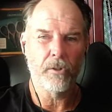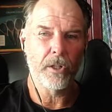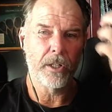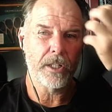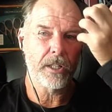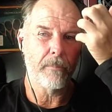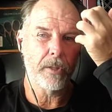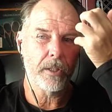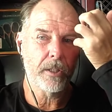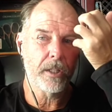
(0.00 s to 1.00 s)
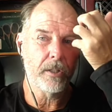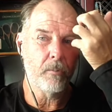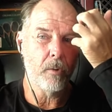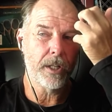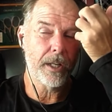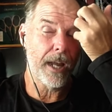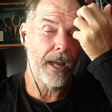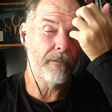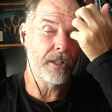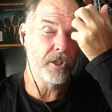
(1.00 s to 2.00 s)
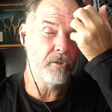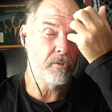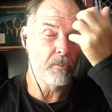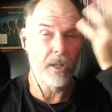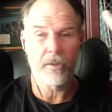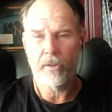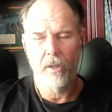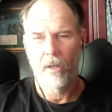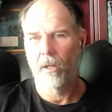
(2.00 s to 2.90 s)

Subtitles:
those aren't something that you wouldn't have issues with